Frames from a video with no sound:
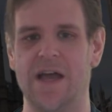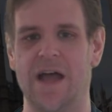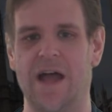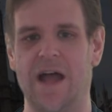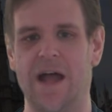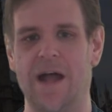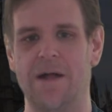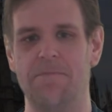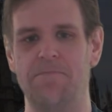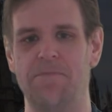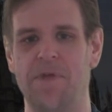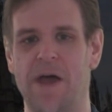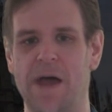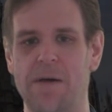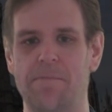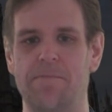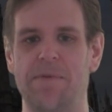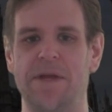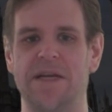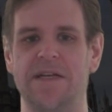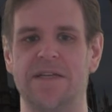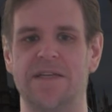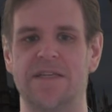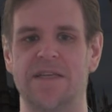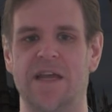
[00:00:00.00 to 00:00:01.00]
Uh, that
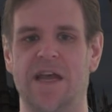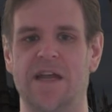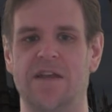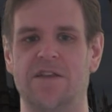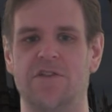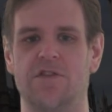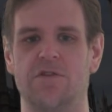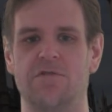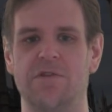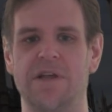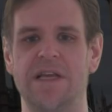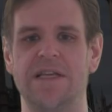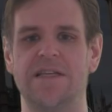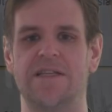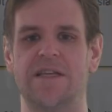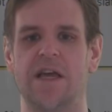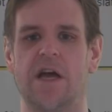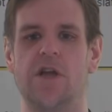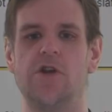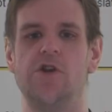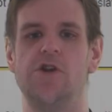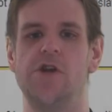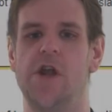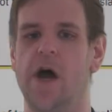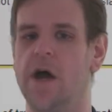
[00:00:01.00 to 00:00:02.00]
being said, there is
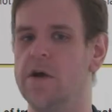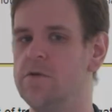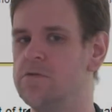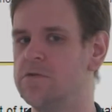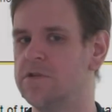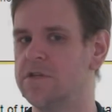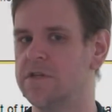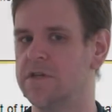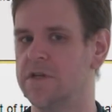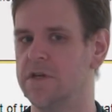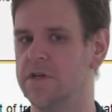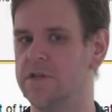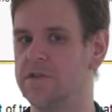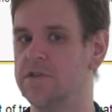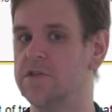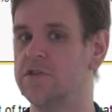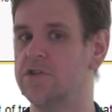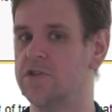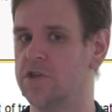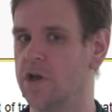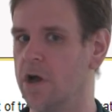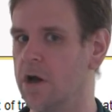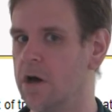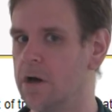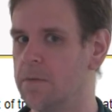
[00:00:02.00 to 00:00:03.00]
a note at the
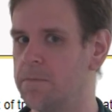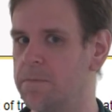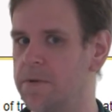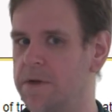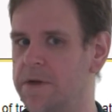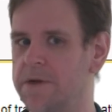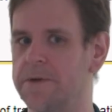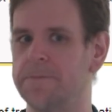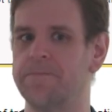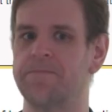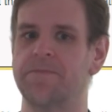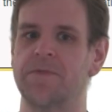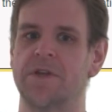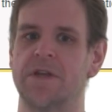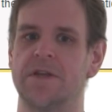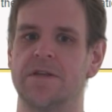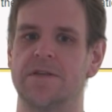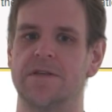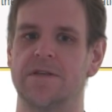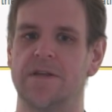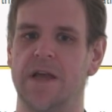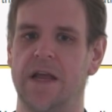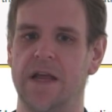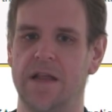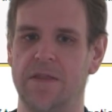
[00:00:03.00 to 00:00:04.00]
top
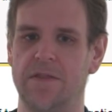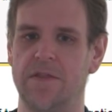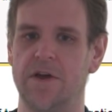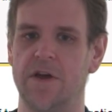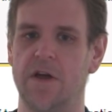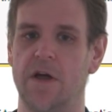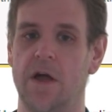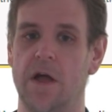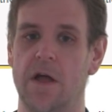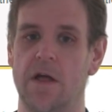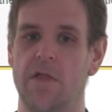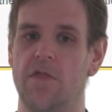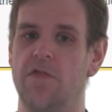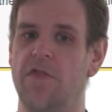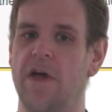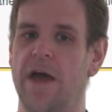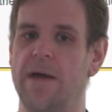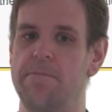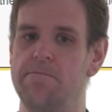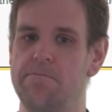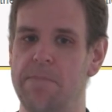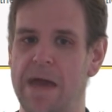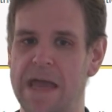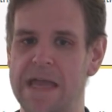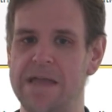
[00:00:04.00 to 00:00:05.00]
saying that there
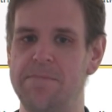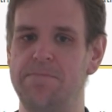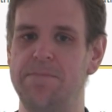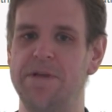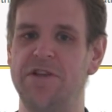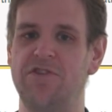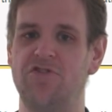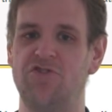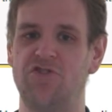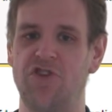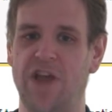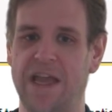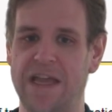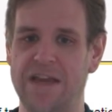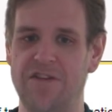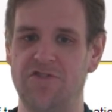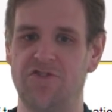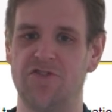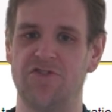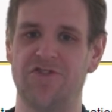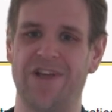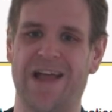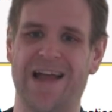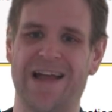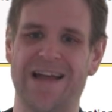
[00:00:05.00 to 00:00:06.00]
may be
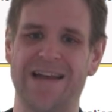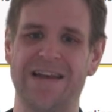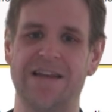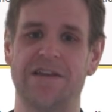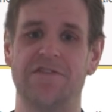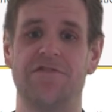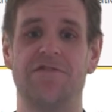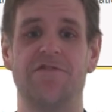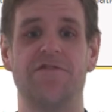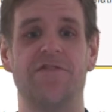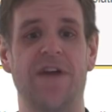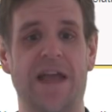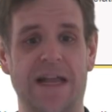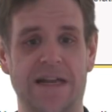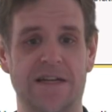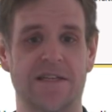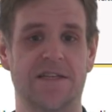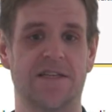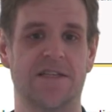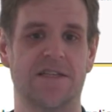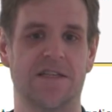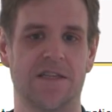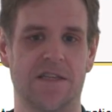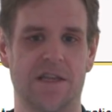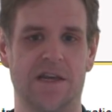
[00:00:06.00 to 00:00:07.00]
changes and
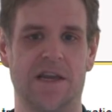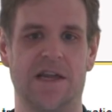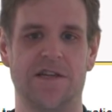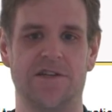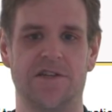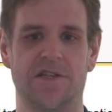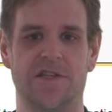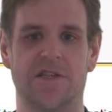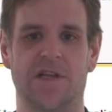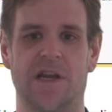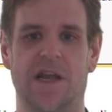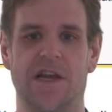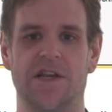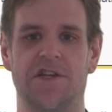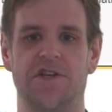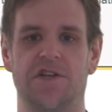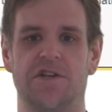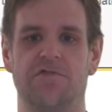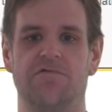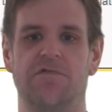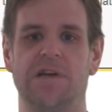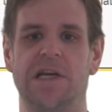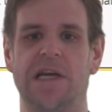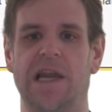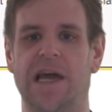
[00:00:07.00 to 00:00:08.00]
effects to the
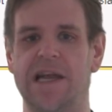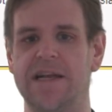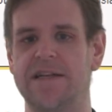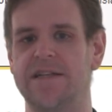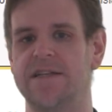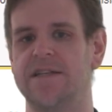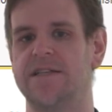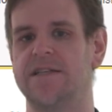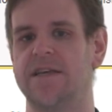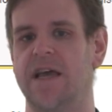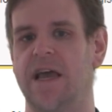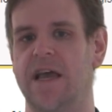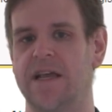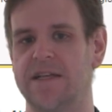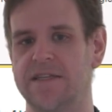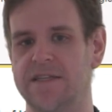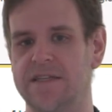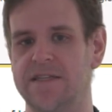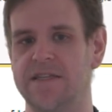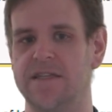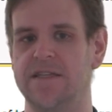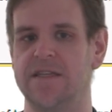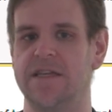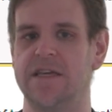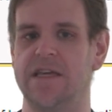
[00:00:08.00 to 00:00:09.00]
legislation related to
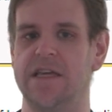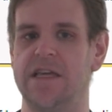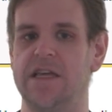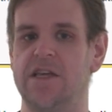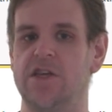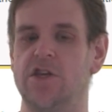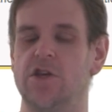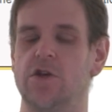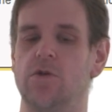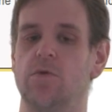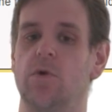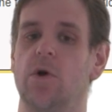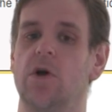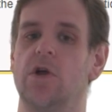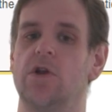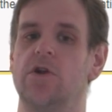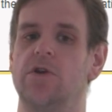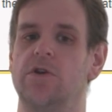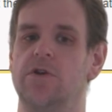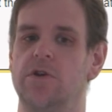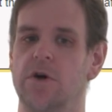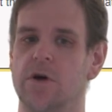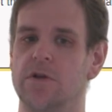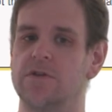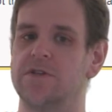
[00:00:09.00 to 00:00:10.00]
exiting the EU
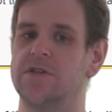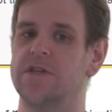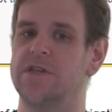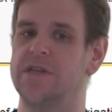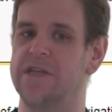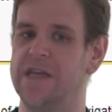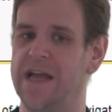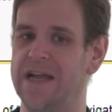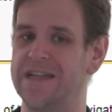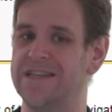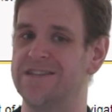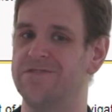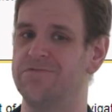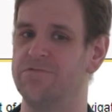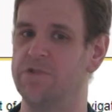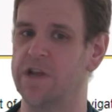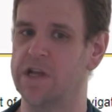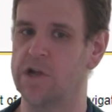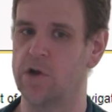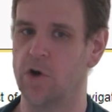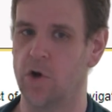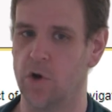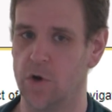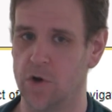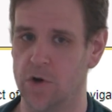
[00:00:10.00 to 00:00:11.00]
not yet
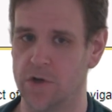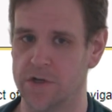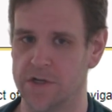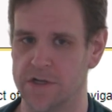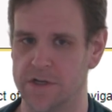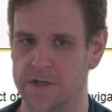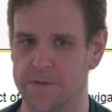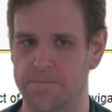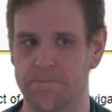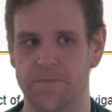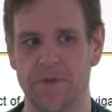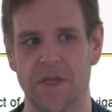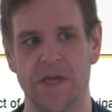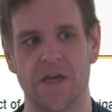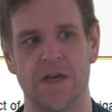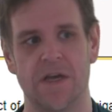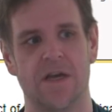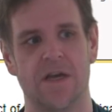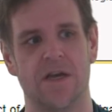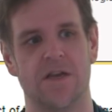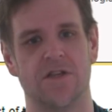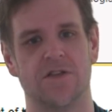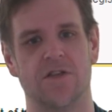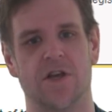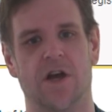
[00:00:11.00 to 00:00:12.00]
recorded.
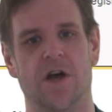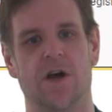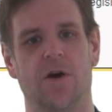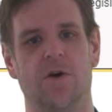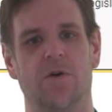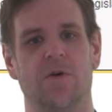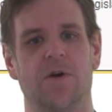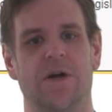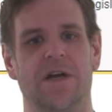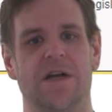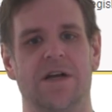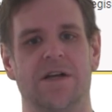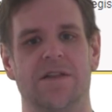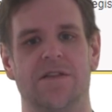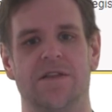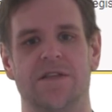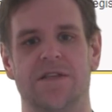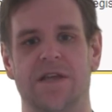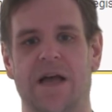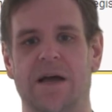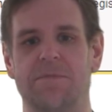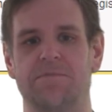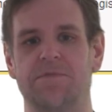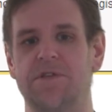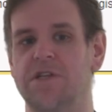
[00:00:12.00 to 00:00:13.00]
So there's
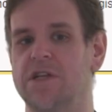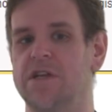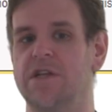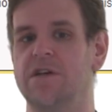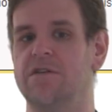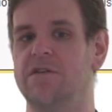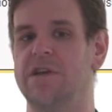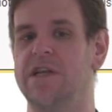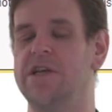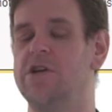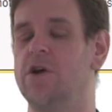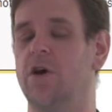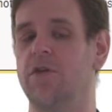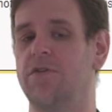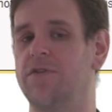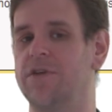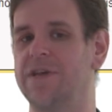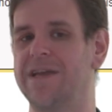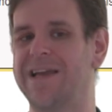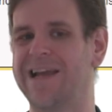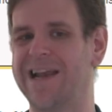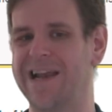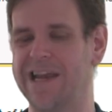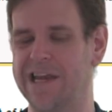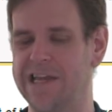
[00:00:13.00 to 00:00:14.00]
absolutely
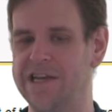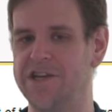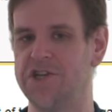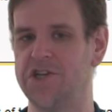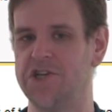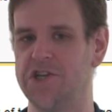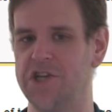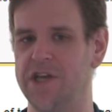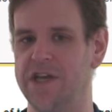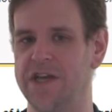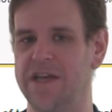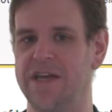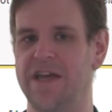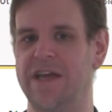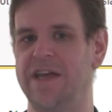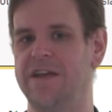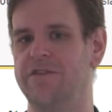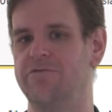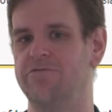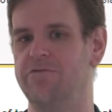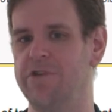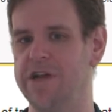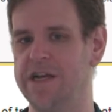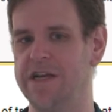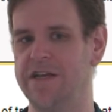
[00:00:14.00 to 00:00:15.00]
nothing clinching
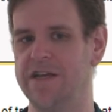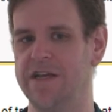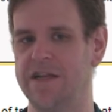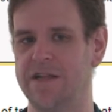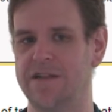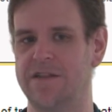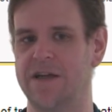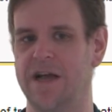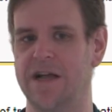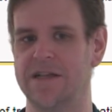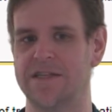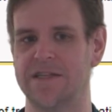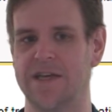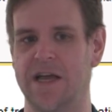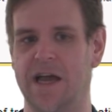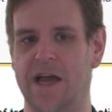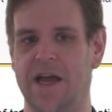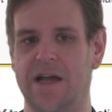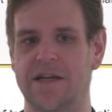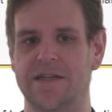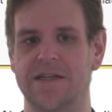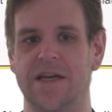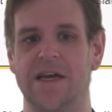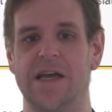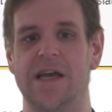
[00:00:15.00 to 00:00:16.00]
in reading that
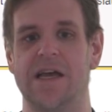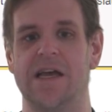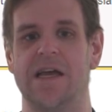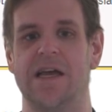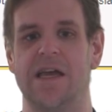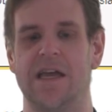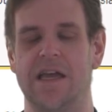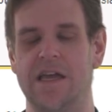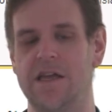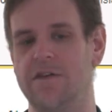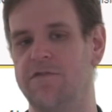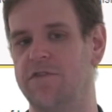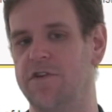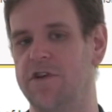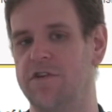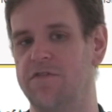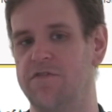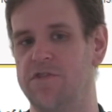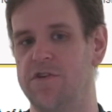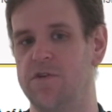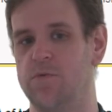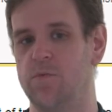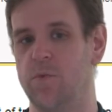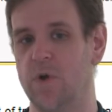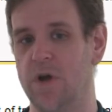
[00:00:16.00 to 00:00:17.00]
act, even
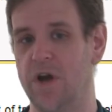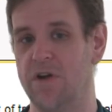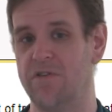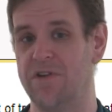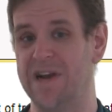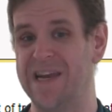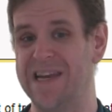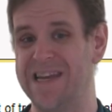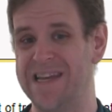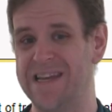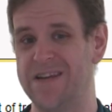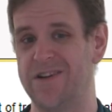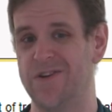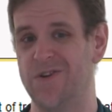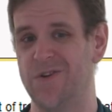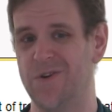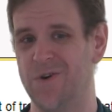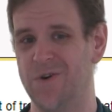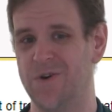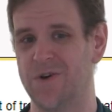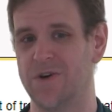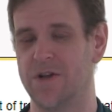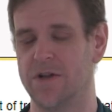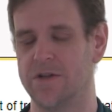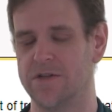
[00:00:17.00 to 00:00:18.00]
if you were a legal
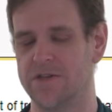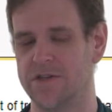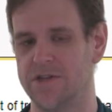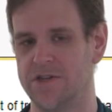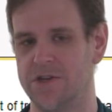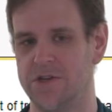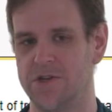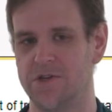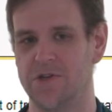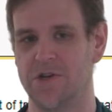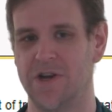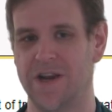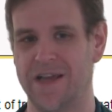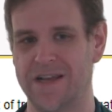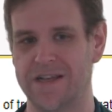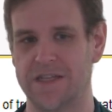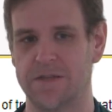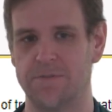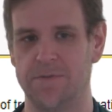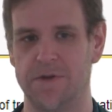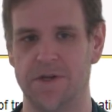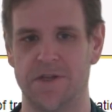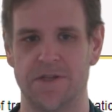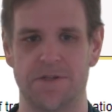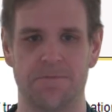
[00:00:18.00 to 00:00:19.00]
or constitutional
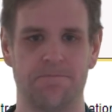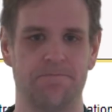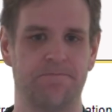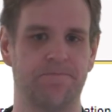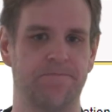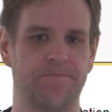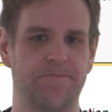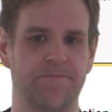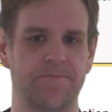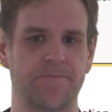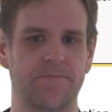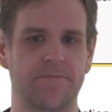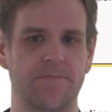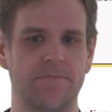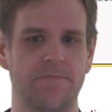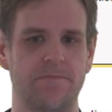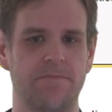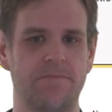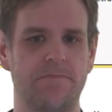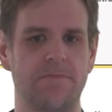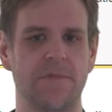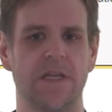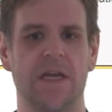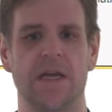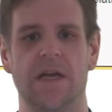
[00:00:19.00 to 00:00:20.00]
expert.
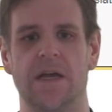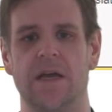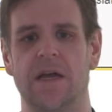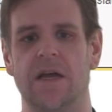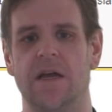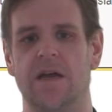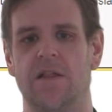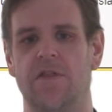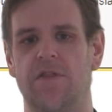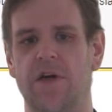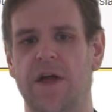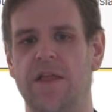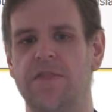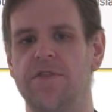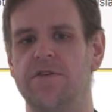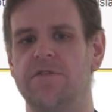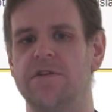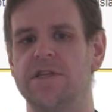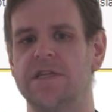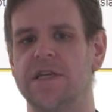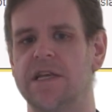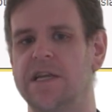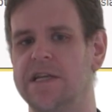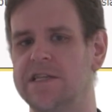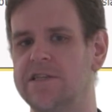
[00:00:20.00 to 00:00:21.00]
Then there
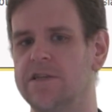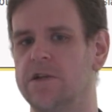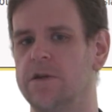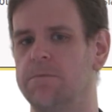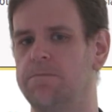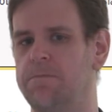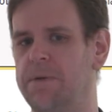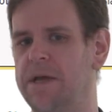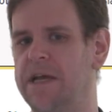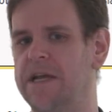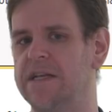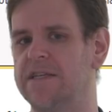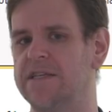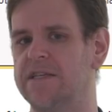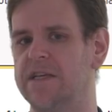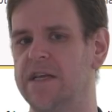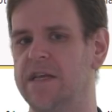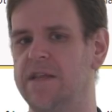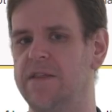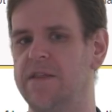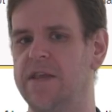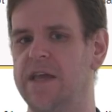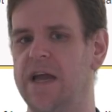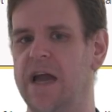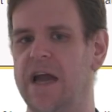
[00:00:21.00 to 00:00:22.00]
is a little bit
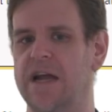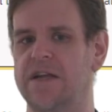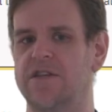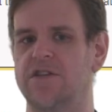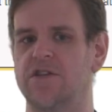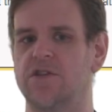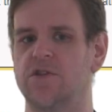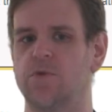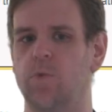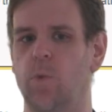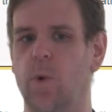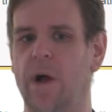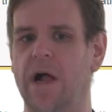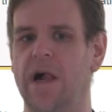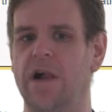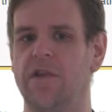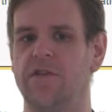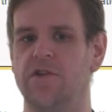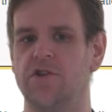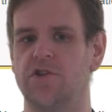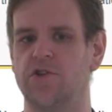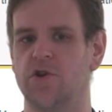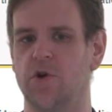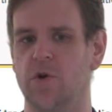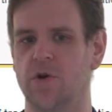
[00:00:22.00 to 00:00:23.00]
in the Act as well
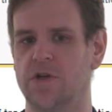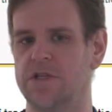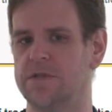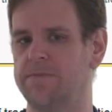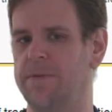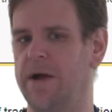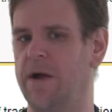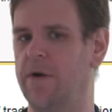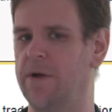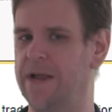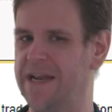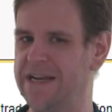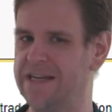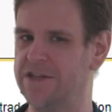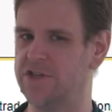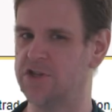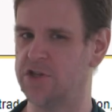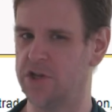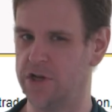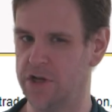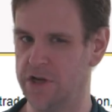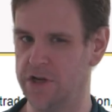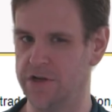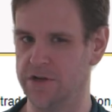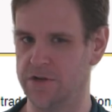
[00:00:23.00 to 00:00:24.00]
that talks about
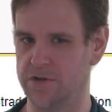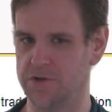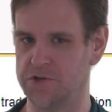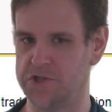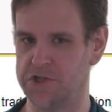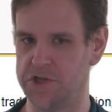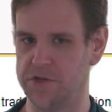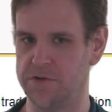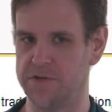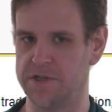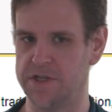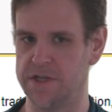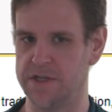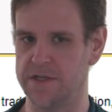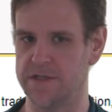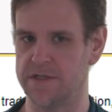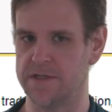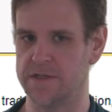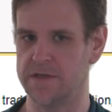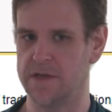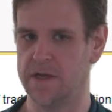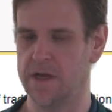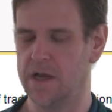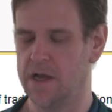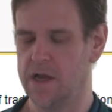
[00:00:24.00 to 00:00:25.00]
internal
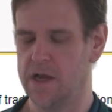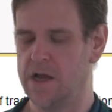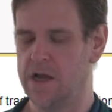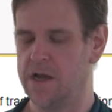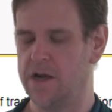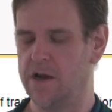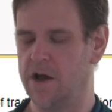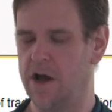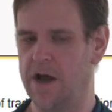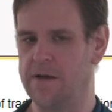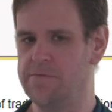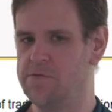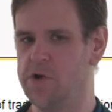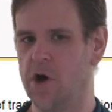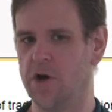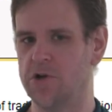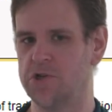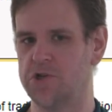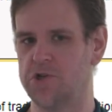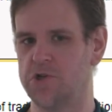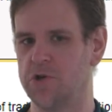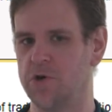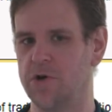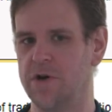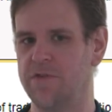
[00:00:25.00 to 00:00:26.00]
duties. Now, I'm not
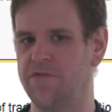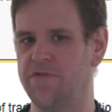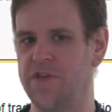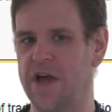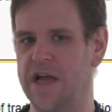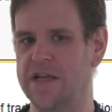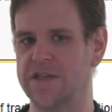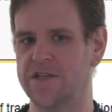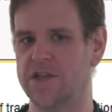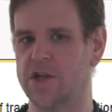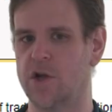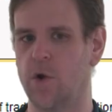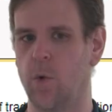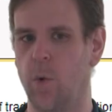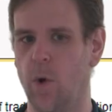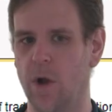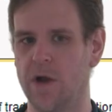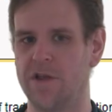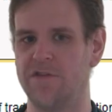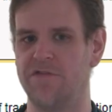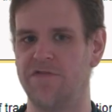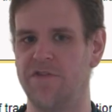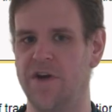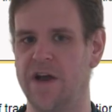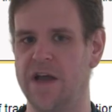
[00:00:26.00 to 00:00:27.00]
sure if that's a
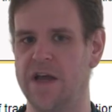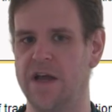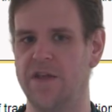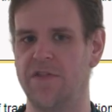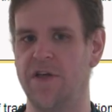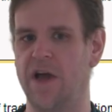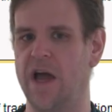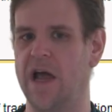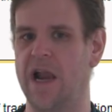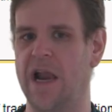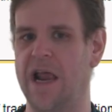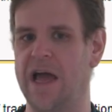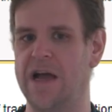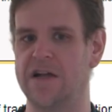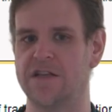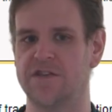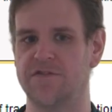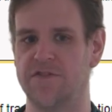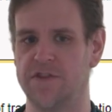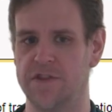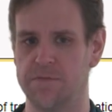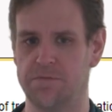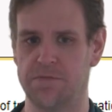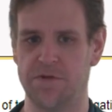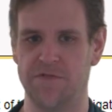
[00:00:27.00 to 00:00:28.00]
qualifier that allows
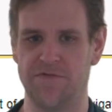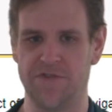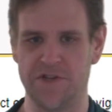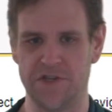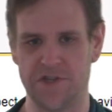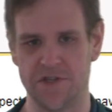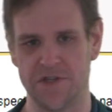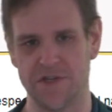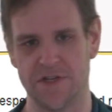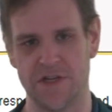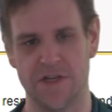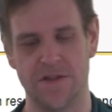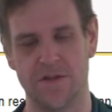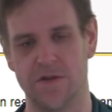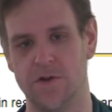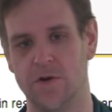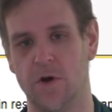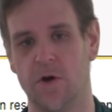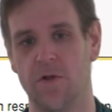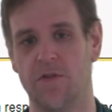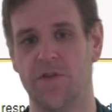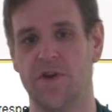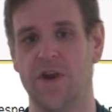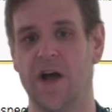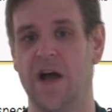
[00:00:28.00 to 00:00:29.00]
for the provisions in the
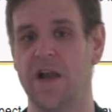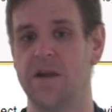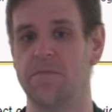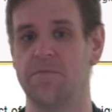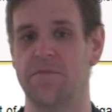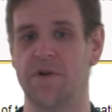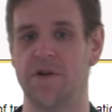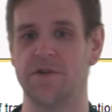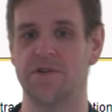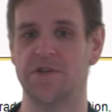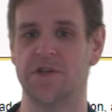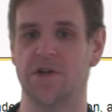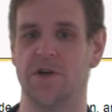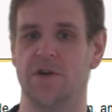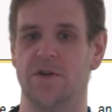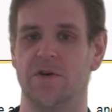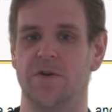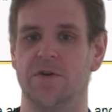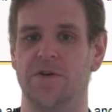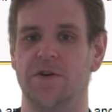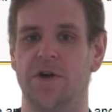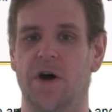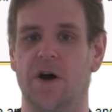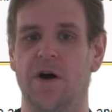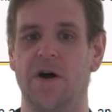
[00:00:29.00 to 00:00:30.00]
Northern Ireland Protocol
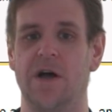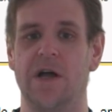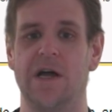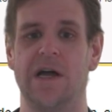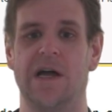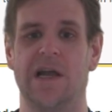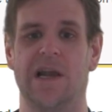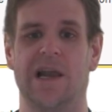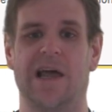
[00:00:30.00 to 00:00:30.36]
or not.